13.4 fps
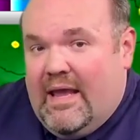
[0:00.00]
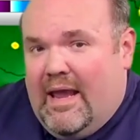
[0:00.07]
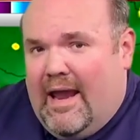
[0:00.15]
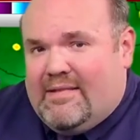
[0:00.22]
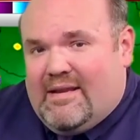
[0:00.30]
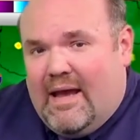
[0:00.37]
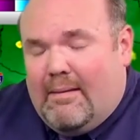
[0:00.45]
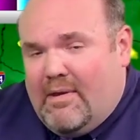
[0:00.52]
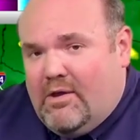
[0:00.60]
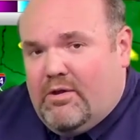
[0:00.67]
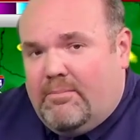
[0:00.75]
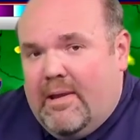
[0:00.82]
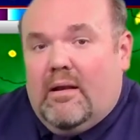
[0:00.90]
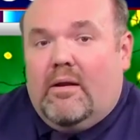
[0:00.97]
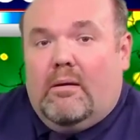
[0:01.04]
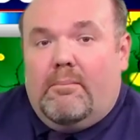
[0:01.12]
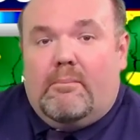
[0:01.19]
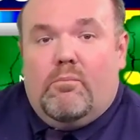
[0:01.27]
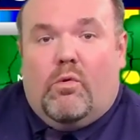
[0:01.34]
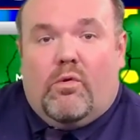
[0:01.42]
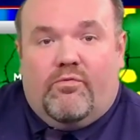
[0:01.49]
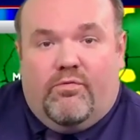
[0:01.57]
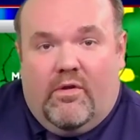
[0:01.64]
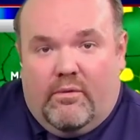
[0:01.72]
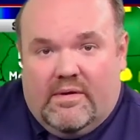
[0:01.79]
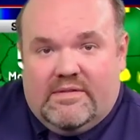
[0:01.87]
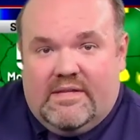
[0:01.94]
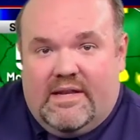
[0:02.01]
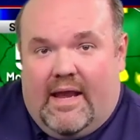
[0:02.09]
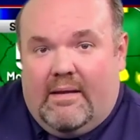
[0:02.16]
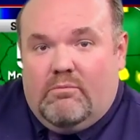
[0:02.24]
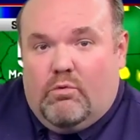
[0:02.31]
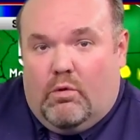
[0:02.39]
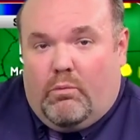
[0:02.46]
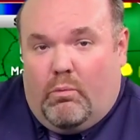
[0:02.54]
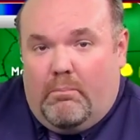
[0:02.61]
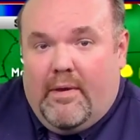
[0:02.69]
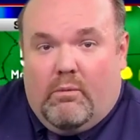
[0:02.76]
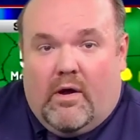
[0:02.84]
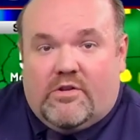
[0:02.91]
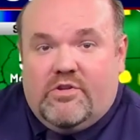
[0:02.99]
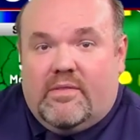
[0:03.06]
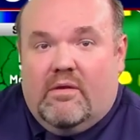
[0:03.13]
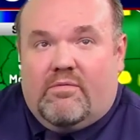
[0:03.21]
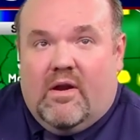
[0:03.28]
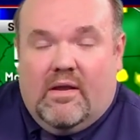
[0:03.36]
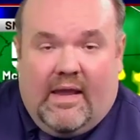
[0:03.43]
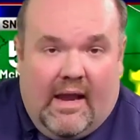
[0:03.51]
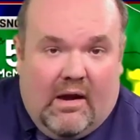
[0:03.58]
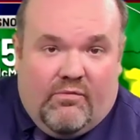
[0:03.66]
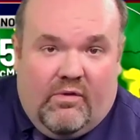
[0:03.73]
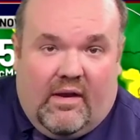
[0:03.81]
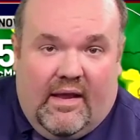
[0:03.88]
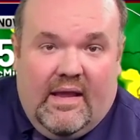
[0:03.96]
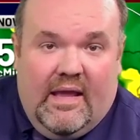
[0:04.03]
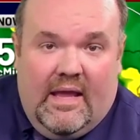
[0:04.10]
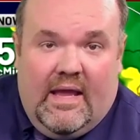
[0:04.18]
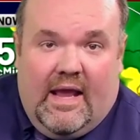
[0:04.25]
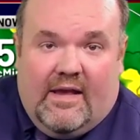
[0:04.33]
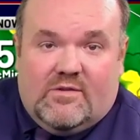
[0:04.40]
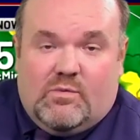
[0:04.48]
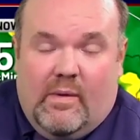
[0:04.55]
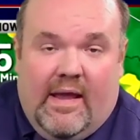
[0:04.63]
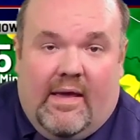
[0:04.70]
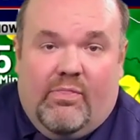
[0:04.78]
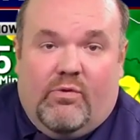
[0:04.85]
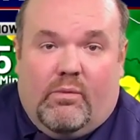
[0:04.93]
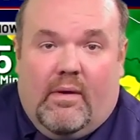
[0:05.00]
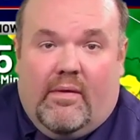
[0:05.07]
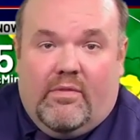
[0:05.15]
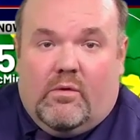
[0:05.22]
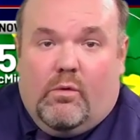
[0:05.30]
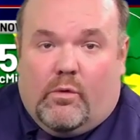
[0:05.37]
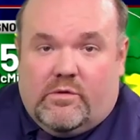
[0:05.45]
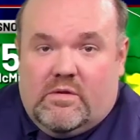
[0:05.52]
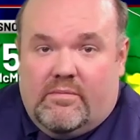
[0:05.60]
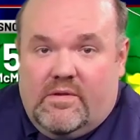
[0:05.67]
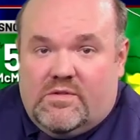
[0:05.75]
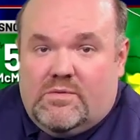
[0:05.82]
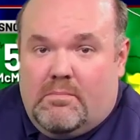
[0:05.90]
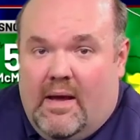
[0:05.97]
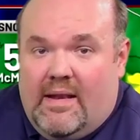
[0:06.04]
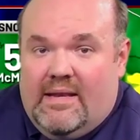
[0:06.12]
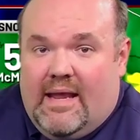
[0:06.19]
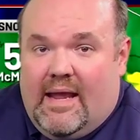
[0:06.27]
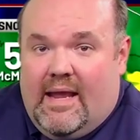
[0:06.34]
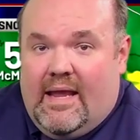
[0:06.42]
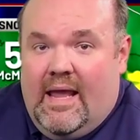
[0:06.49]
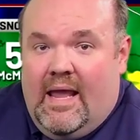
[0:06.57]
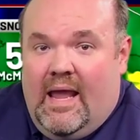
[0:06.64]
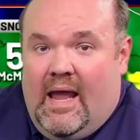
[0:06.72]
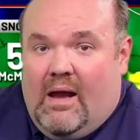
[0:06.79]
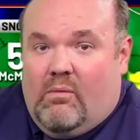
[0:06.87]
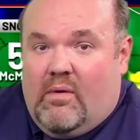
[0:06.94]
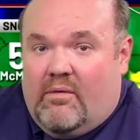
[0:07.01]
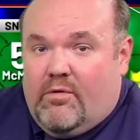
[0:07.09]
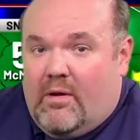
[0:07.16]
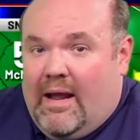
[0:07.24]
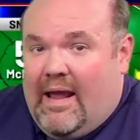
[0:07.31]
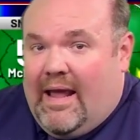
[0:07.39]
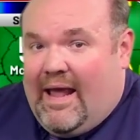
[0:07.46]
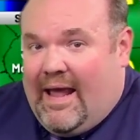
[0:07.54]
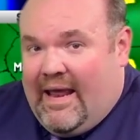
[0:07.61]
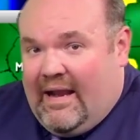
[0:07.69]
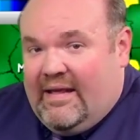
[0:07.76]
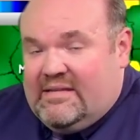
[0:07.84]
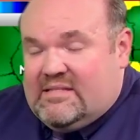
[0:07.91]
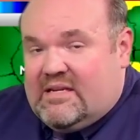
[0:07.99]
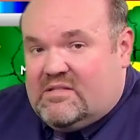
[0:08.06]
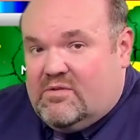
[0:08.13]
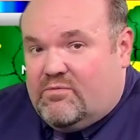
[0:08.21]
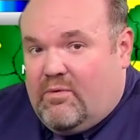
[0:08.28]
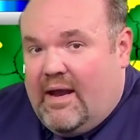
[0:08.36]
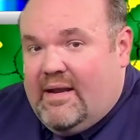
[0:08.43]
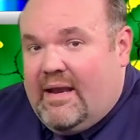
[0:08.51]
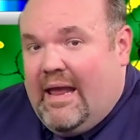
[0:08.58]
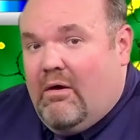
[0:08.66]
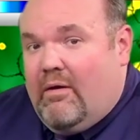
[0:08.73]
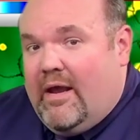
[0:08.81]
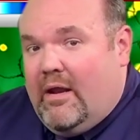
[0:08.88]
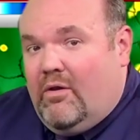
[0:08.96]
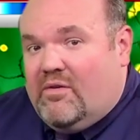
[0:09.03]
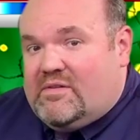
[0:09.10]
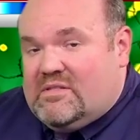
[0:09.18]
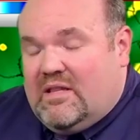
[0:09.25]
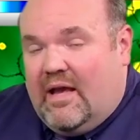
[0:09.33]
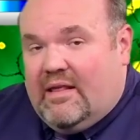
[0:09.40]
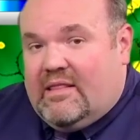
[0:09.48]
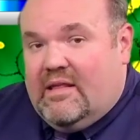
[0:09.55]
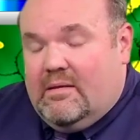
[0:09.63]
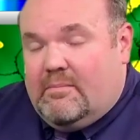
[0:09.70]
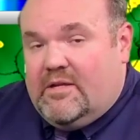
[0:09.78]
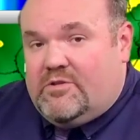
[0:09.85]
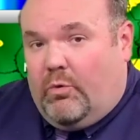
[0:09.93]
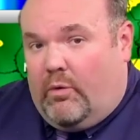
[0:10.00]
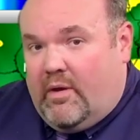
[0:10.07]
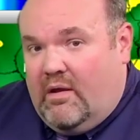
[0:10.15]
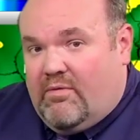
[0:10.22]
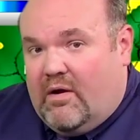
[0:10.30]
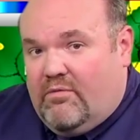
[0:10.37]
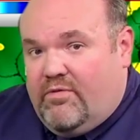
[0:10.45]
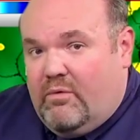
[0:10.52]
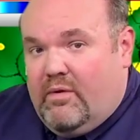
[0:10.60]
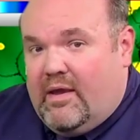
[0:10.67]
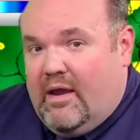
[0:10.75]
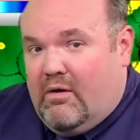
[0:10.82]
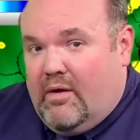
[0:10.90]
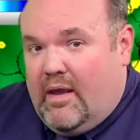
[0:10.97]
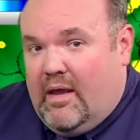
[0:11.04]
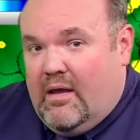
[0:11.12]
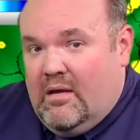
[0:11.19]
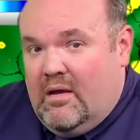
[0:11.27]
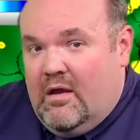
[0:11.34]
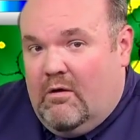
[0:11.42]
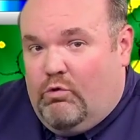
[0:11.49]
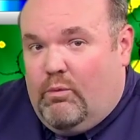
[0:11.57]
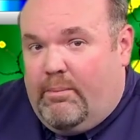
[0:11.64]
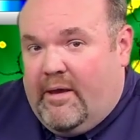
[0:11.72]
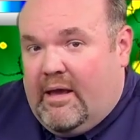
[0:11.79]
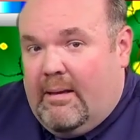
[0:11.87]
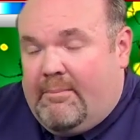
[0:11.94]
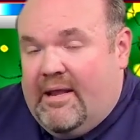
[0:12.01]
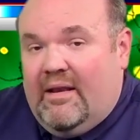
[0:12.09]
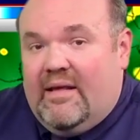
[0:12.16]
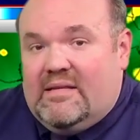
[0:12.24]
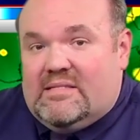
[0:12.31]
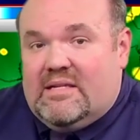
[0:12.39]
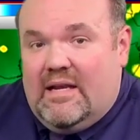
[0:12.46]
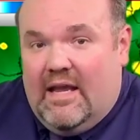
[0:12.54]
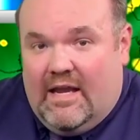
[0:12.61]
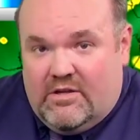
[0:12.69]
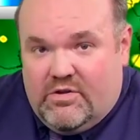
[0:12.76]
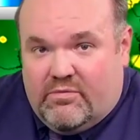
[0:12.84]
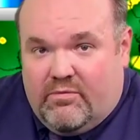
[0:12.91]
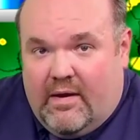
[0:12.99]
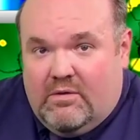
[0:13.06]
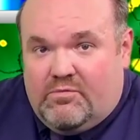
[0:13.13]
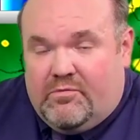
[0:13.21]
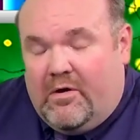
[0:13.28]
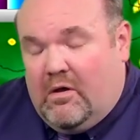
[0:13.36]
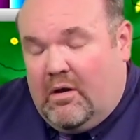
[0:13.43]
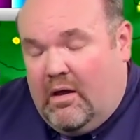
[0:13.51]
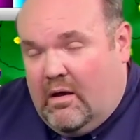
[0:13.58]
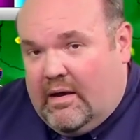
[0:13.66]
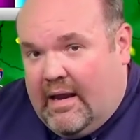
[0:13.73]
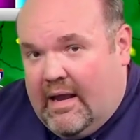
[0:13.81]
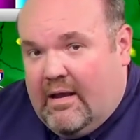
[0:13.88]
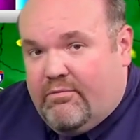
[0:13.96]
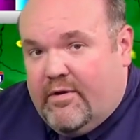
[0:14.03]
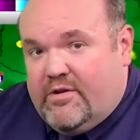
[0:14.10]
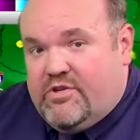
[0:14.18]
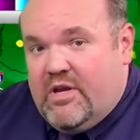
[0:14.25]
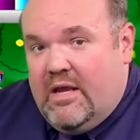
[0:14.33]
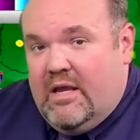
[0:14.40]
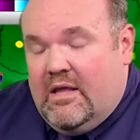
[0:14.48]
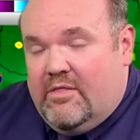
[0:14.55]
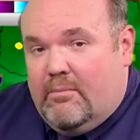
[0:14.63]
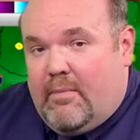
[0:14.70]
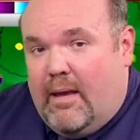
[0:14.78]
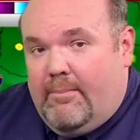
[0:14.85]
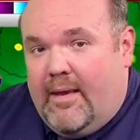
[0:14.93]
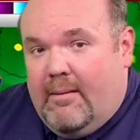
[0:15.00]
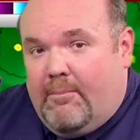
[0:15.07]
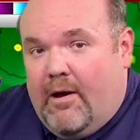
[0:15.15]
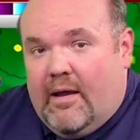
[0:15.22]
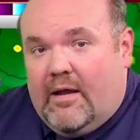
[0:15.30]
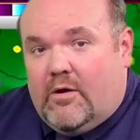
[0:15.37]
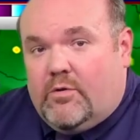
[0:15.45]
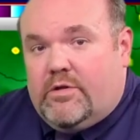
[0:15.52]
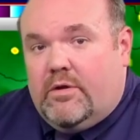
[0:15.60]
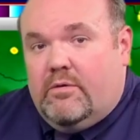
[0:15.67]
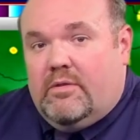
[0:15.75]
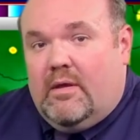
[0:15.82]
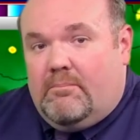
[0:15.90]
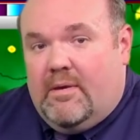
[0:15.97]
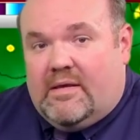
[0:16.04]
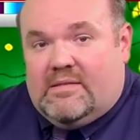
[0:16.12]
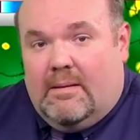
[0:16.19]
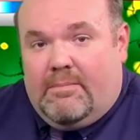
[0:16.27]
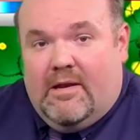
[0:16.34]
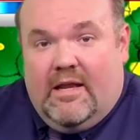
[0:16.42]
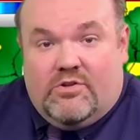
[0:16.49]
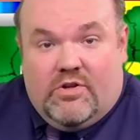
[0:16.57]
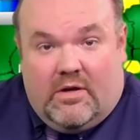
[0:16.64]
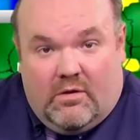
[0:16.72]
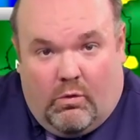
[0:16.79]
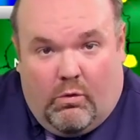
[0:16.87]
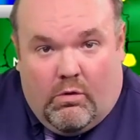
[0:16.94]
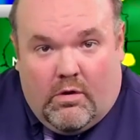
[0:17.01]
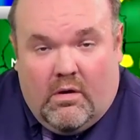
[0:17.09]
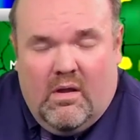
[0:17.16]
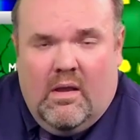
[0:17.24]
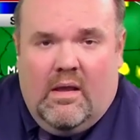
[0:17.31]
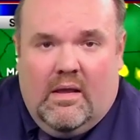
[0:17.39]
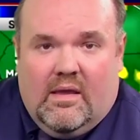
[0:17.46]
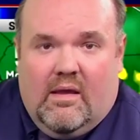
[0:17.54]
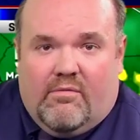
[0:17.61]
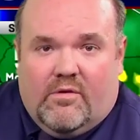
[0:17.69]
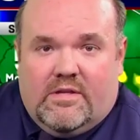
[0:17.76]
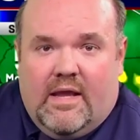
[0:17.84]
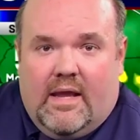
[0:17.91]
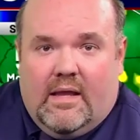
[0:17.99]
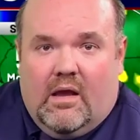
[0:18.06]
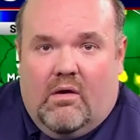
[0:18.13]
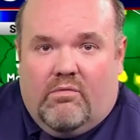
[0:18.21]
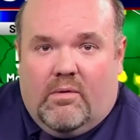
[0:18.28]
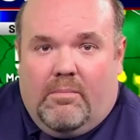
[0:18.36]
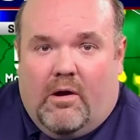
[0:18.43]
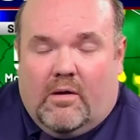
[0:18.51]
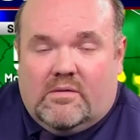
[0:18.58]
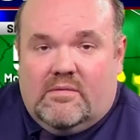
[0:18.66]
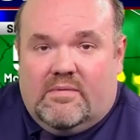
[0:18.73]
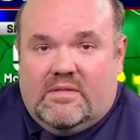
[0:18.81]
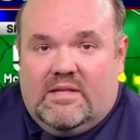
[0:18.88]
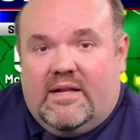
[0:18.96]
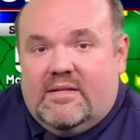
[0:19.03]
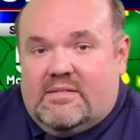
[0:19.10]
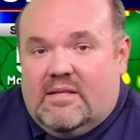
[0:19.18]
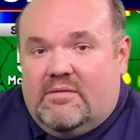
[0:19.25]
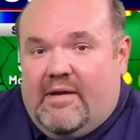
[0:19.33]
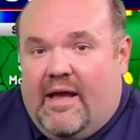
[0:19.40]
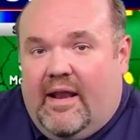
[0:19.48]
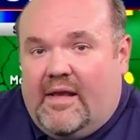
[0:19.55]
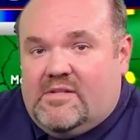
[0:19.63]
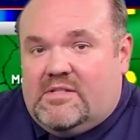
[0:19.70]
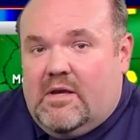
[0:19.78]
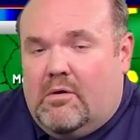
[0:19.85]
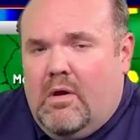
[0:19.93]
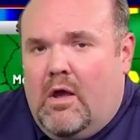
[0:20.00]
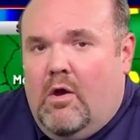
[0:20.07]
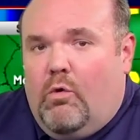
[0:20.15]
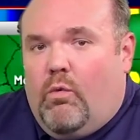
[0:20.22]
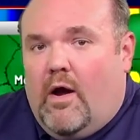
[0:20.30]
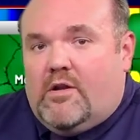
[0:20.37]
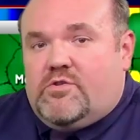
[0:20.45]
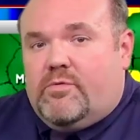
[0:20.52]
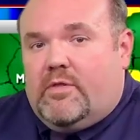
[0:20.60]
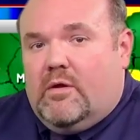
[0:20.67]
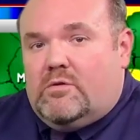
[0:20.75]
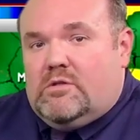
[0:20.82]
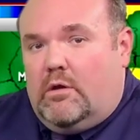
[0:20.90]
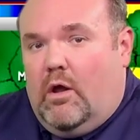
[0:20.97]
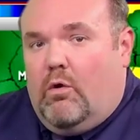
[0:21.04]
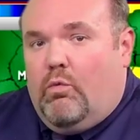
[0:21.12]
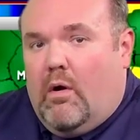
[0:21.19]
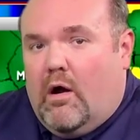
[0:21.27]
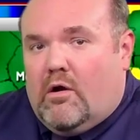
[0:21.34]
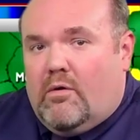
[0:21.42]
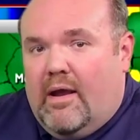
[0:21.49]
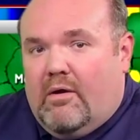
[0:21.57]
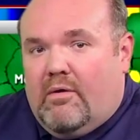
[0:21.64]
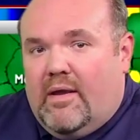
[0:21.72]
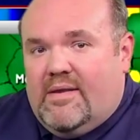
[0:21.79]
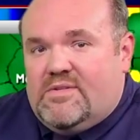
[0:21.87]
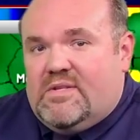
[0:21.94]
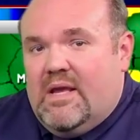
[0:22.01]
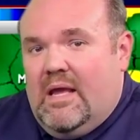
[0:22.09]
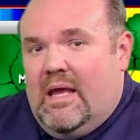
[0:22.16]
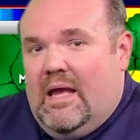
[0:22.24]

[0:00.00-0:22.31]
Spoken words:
And timing could be a little bit more fluid today. We'll be watching that very carefully as we head throughout the course of this Monday. However, at least as of right now, it looks like that the majority of our viewing area will pick up at least an inch of rainfall on average. There might be a pocket or two that picks up an inch and a quarter, give or take, over parts of the Tennessee Valley. So watch for those low water areas.